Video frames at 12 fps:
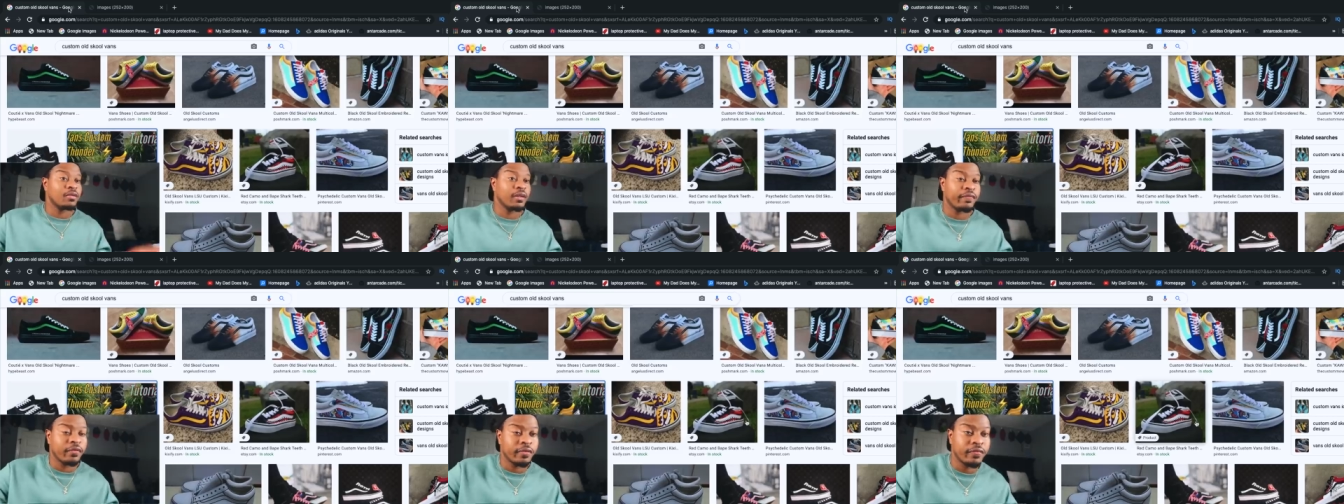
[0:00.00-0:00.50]
do
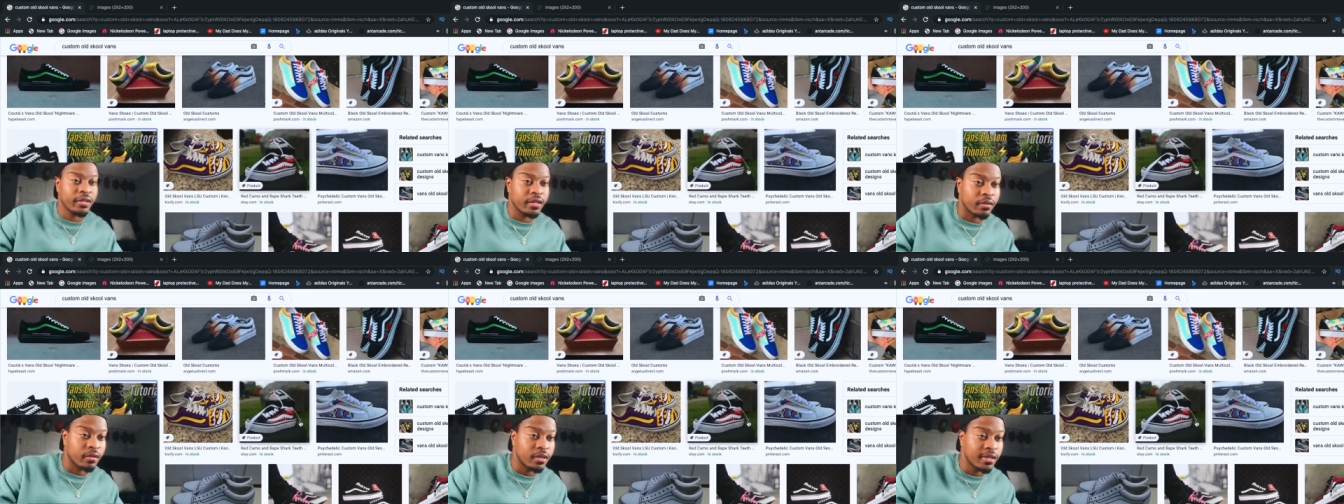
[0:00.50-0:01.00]
that for a
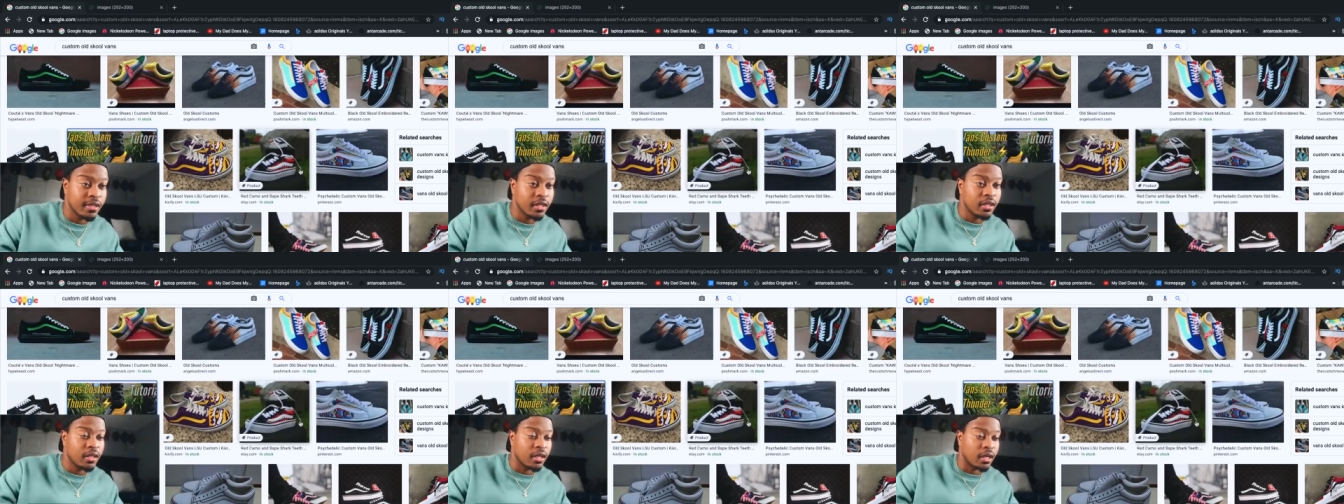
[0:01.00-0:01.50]
video.
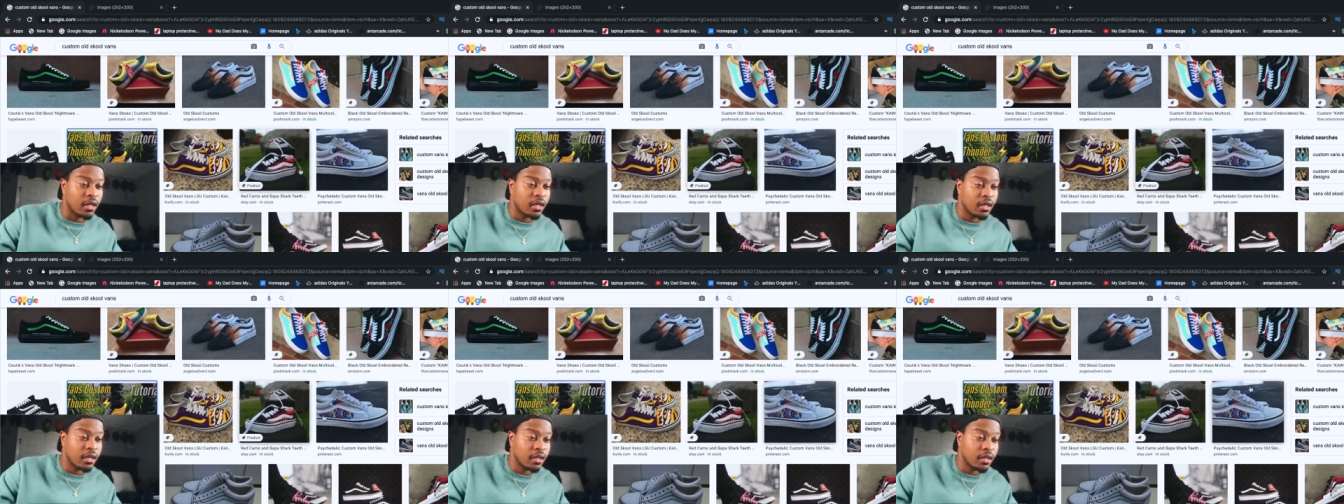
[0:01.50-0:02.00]

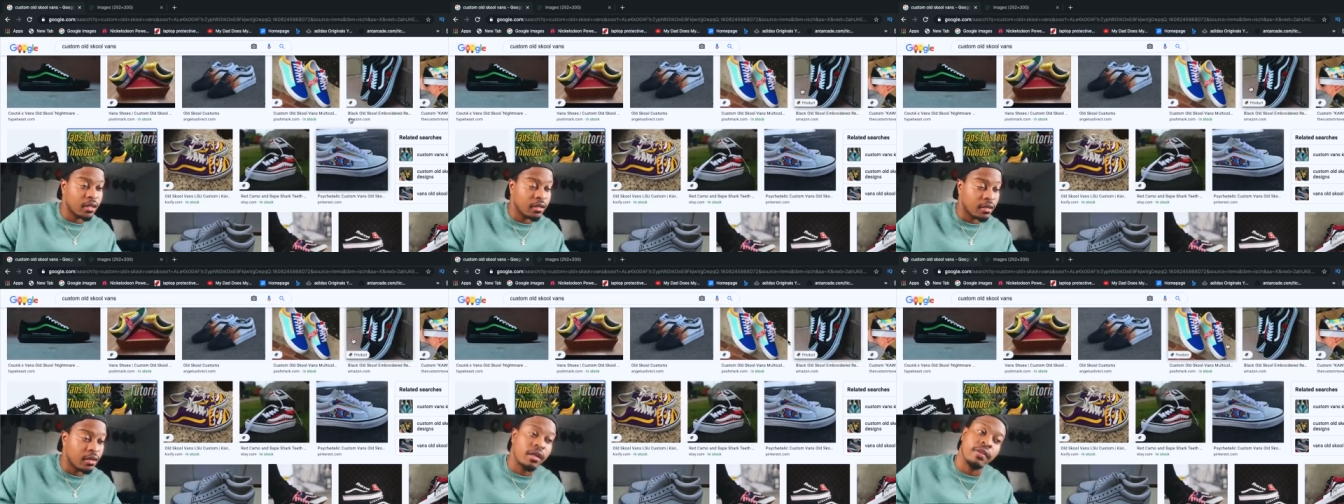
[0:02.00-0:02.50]

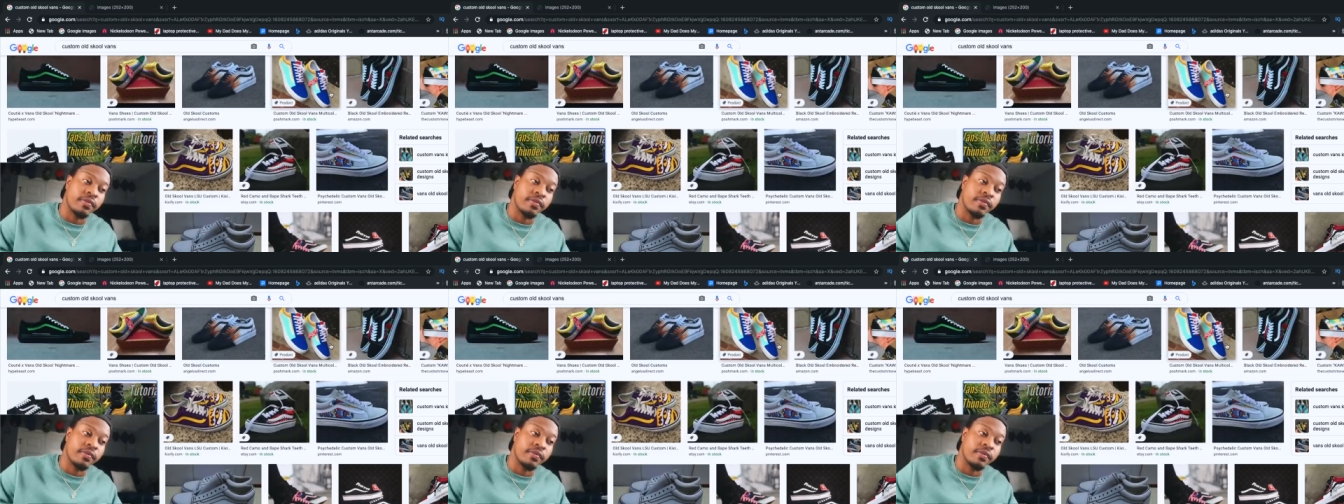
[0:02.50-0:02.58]
Uh, another